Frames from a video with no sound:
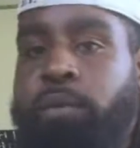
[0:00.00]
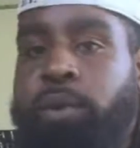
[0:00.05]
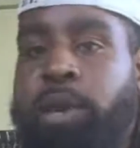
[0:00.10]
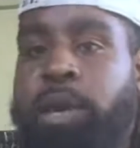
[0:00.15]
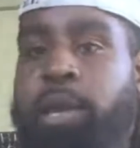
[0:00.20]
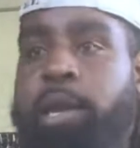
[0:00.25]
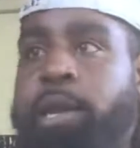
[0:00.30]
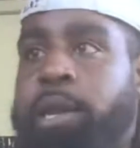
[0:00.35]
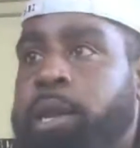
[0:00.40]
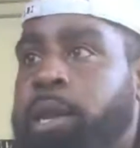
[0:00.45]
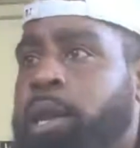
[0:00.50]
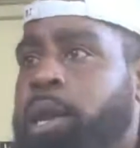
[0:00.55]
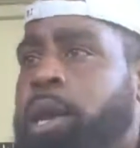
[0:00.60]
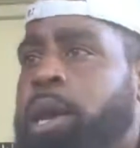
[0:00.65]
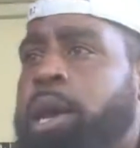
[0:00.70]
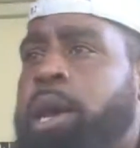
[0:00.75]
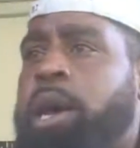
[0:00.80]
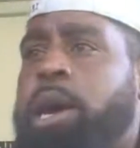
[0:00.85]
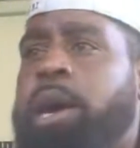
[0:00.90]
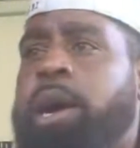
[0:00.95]
win
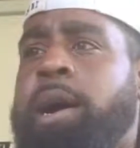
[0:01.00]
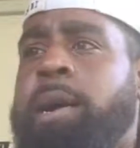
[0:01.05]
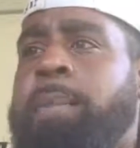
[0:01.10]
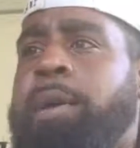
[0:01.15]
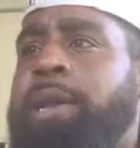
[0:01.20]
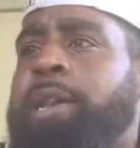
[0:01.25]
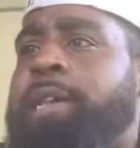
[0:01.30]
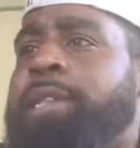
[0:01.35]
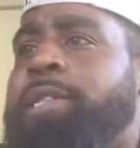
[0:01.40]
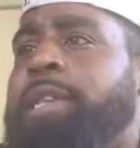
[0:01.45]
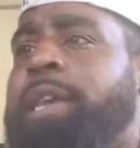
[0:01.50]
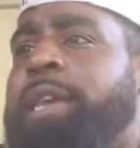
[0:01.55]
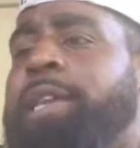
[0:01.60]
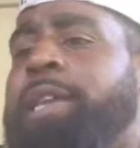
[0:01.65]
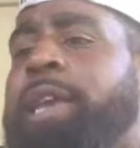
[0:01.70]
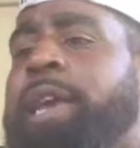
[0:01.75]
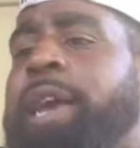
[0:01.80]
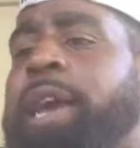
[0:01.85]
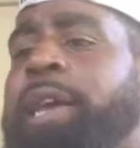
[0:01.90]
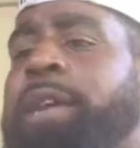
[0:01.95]
against
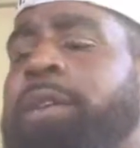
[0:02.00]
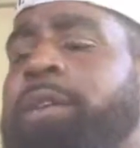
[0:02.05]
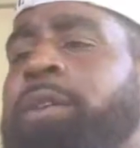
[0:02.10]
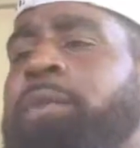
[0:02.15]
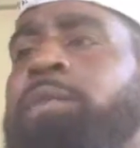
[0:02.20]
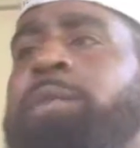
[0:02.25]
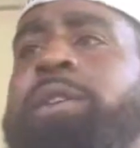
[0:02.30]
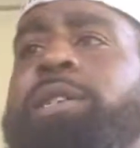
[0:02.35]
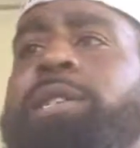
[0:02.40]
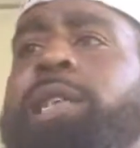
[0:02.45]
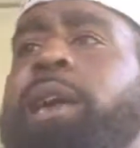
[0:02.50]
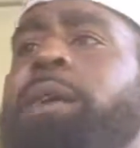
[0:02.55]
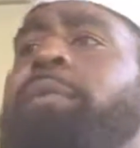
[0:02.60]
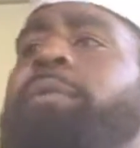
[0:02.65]
Indiana, in which they